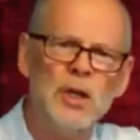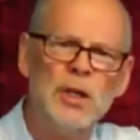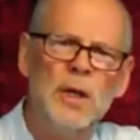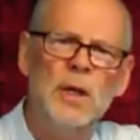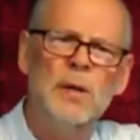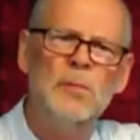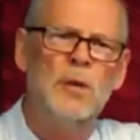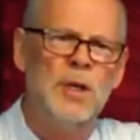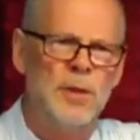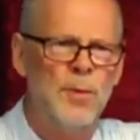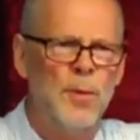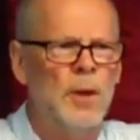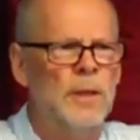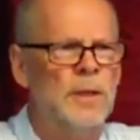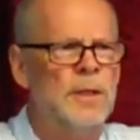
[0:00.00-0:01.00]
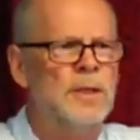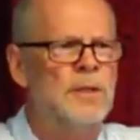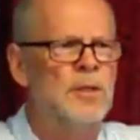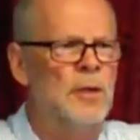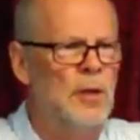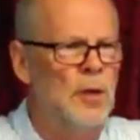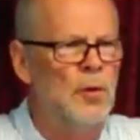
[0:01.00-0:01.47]
responds to
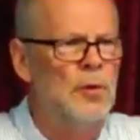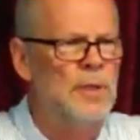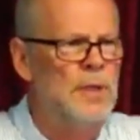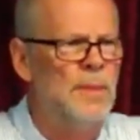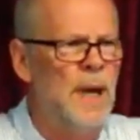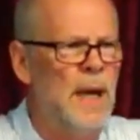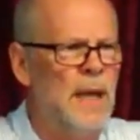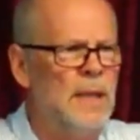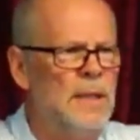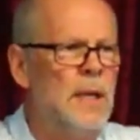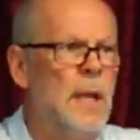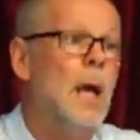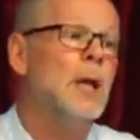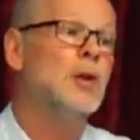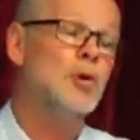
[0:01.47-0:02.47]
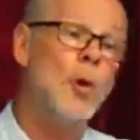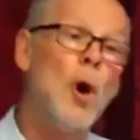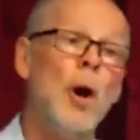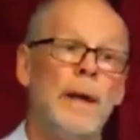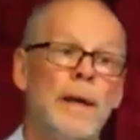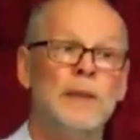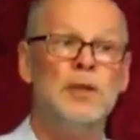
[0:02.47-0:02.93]
law's demands,
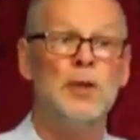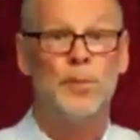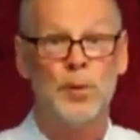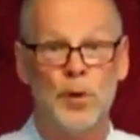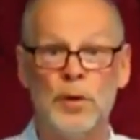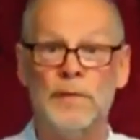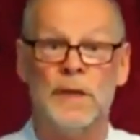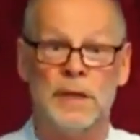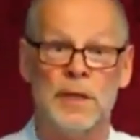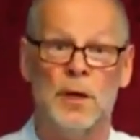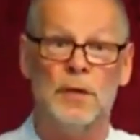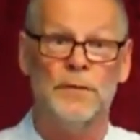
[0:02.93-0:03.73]
trying to prove itself and